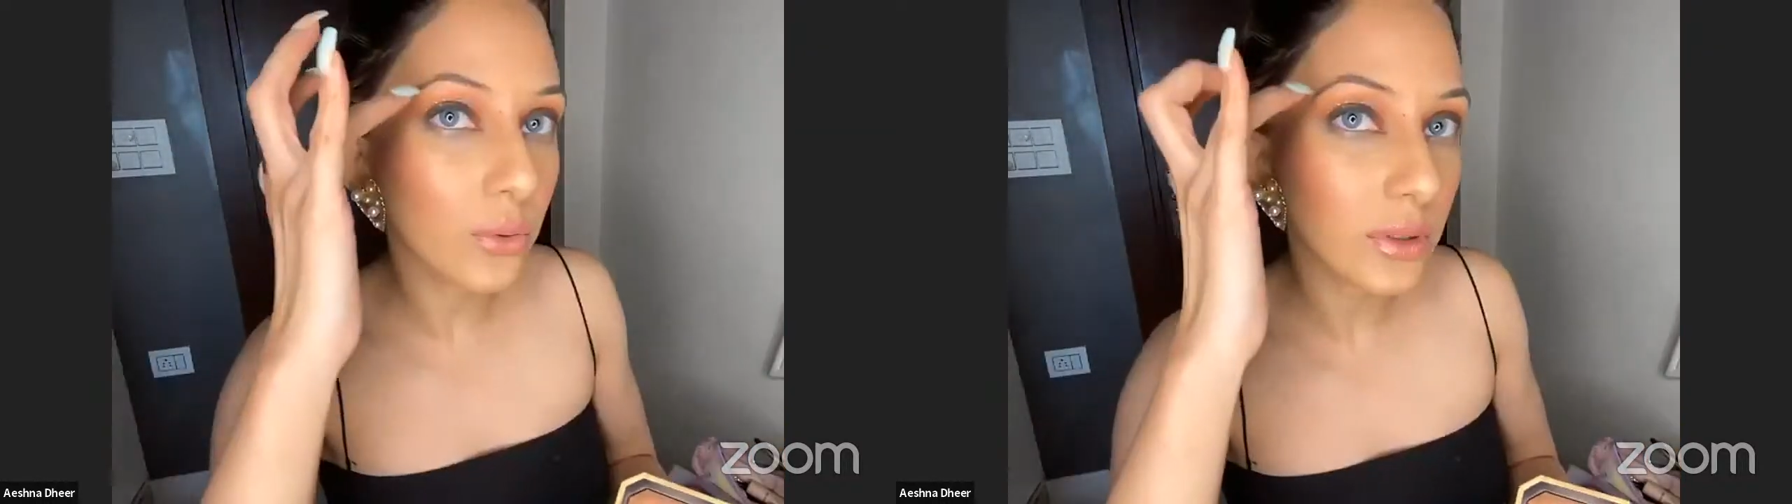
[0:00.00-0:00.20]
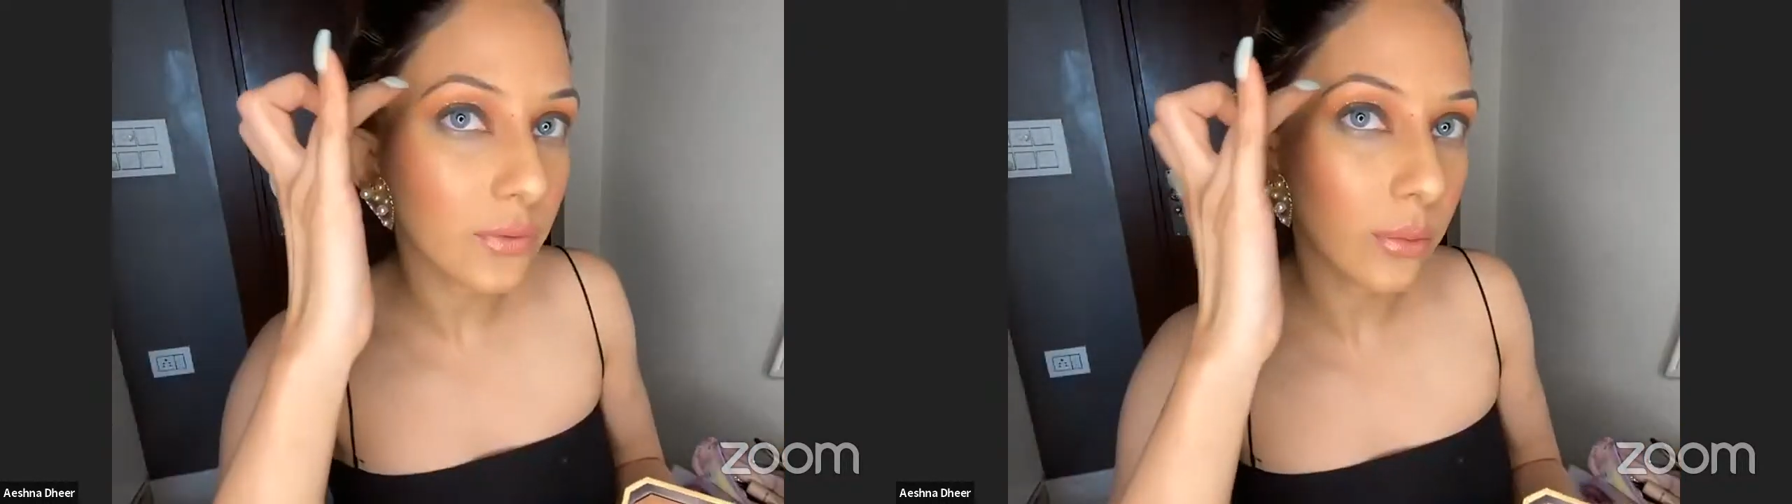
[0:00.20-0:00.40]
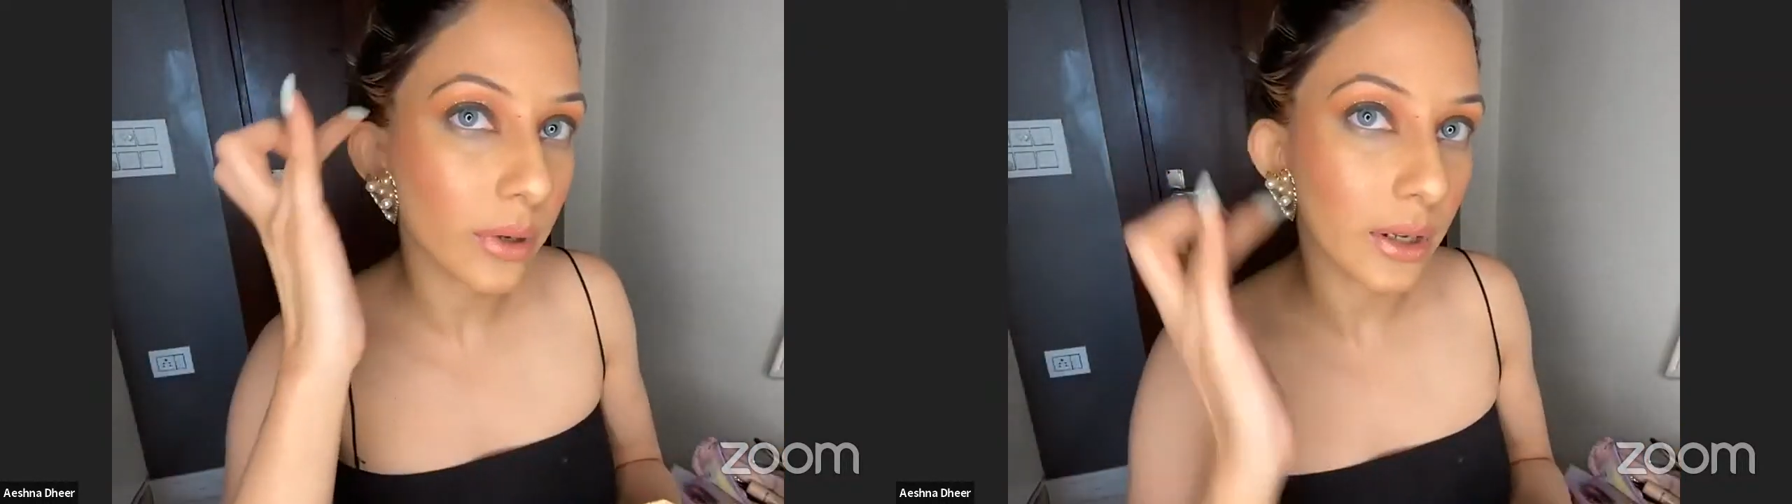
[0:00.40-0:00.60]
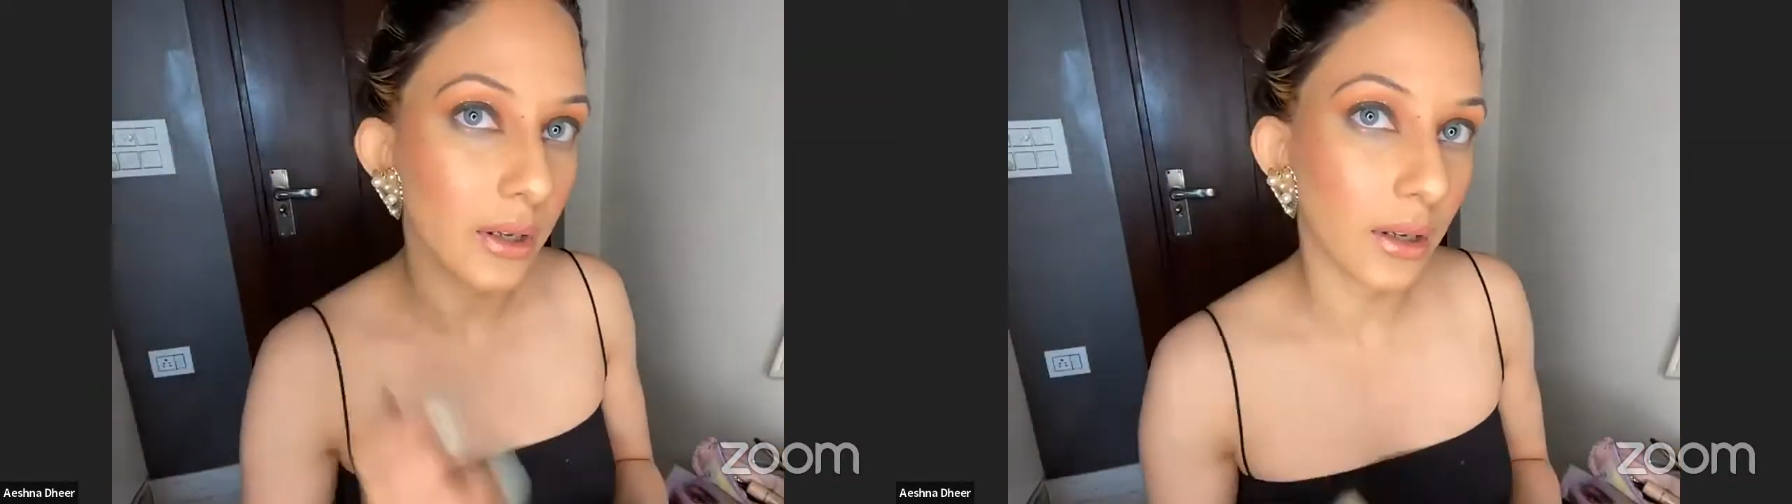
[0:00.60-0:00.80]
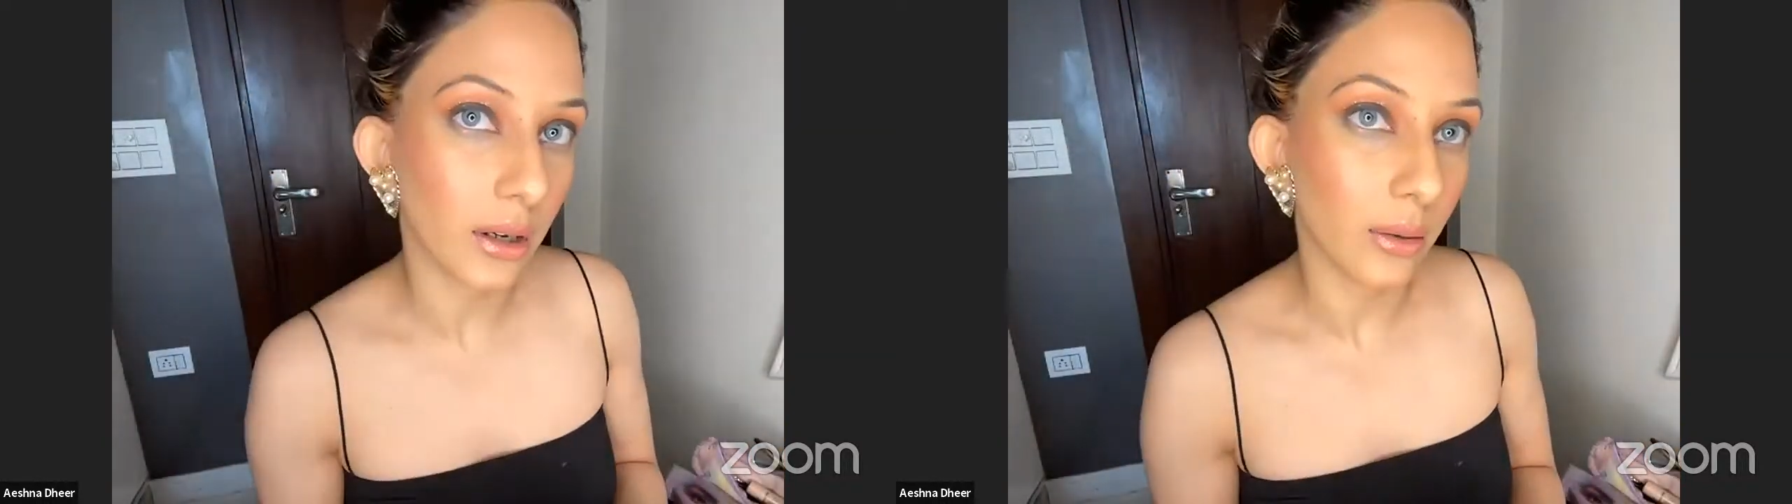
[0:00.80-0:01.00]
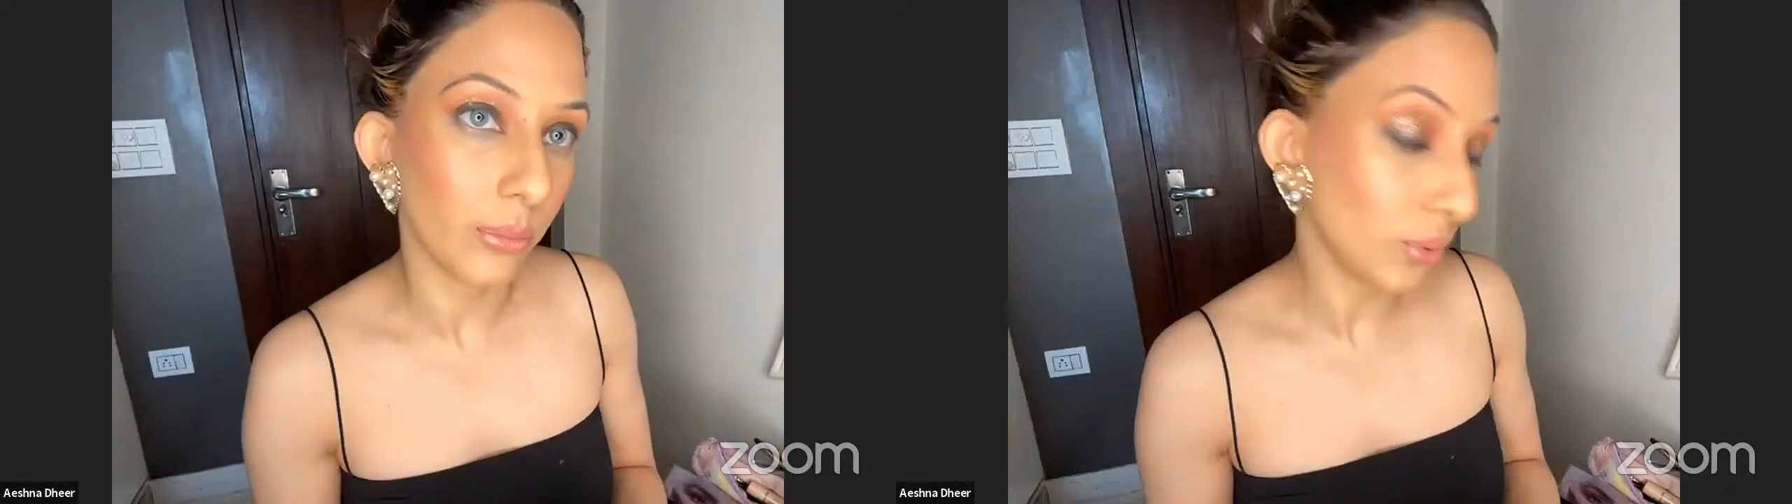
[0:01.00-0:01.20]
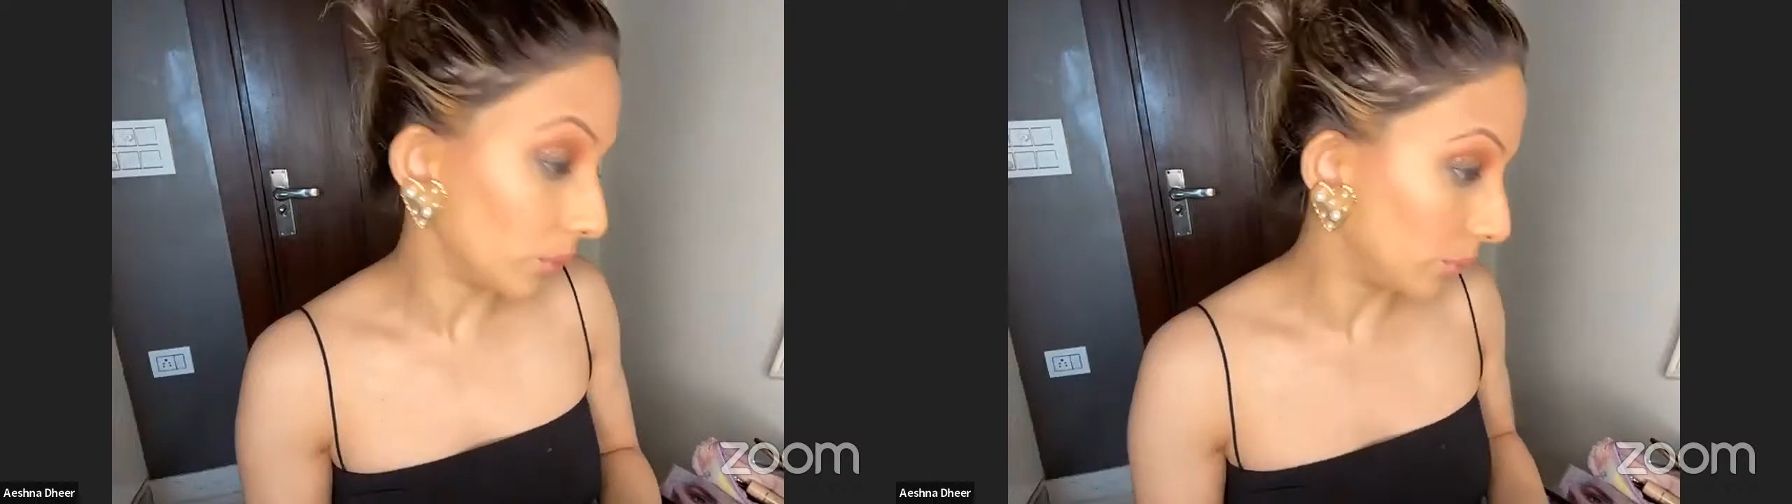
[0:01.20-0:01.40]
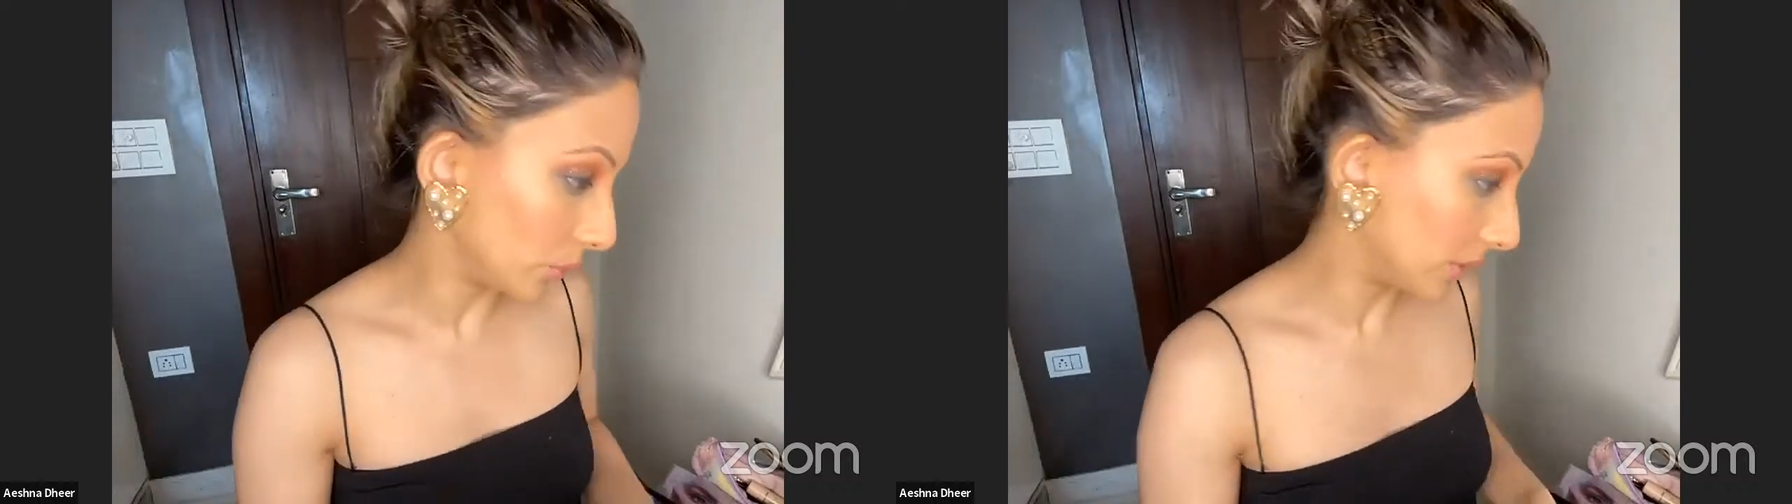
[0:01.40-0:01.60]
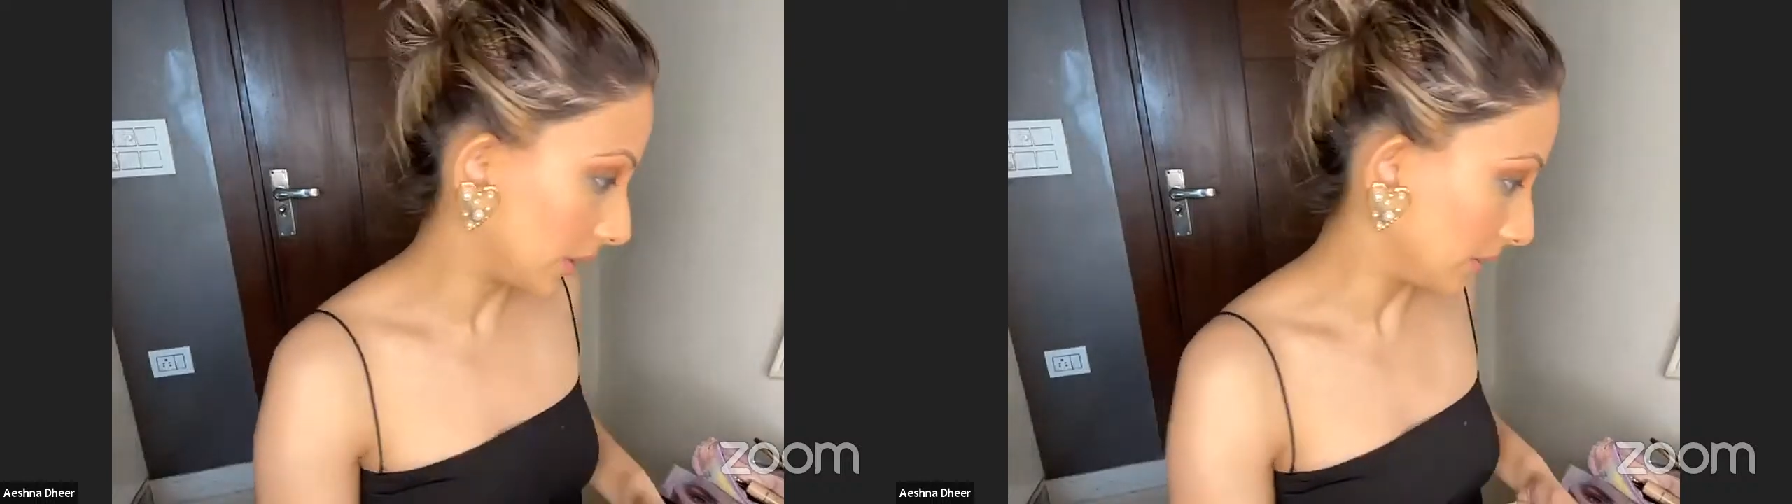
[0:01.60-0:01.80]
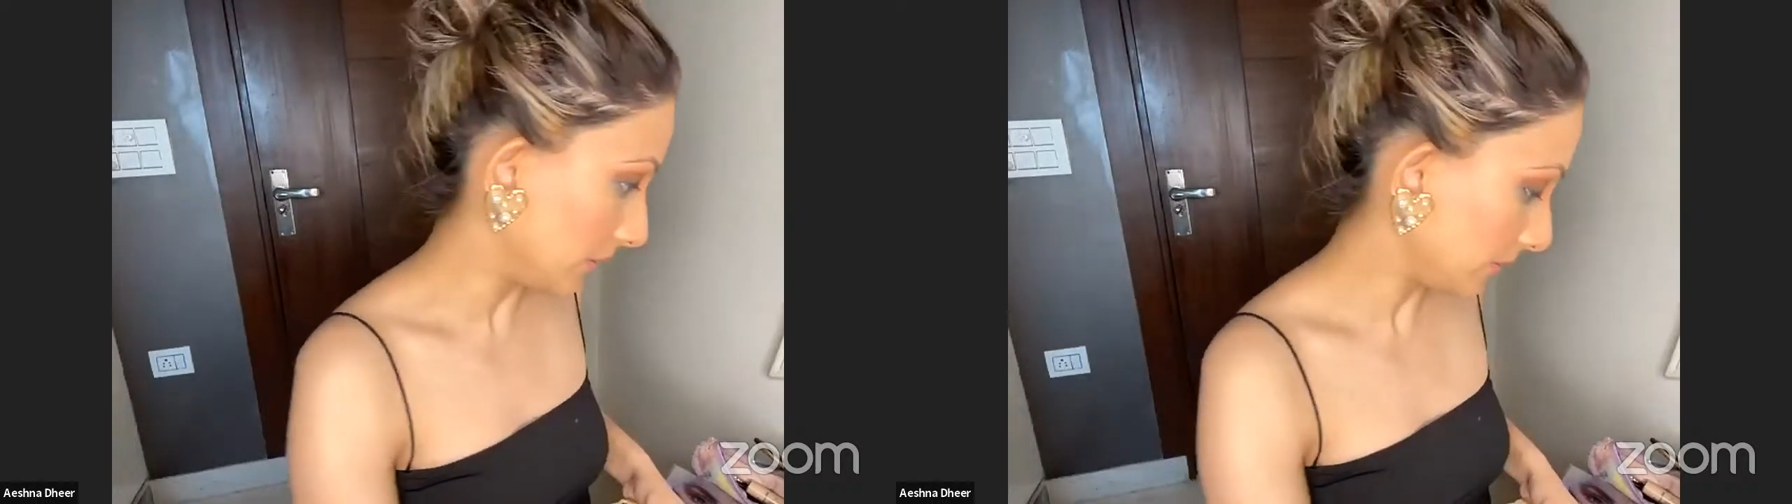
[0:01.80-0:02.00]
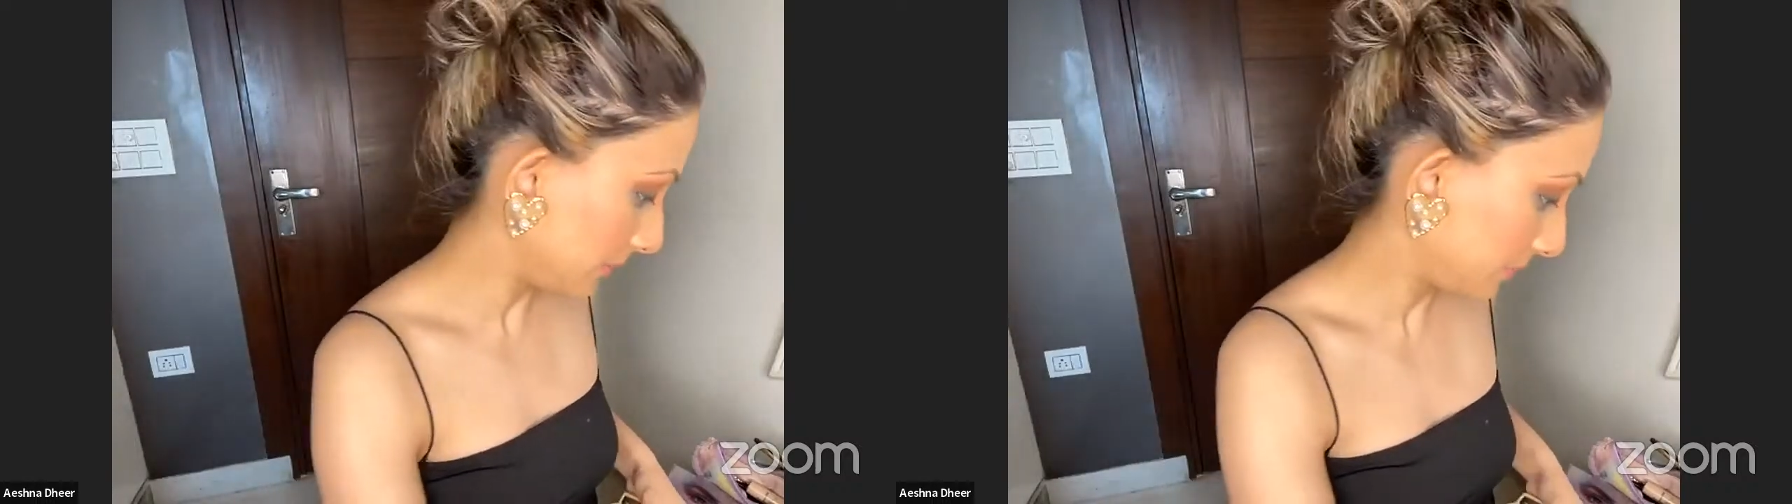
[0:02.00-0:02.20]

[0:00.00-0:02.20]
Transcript: to use it for my brow bone here.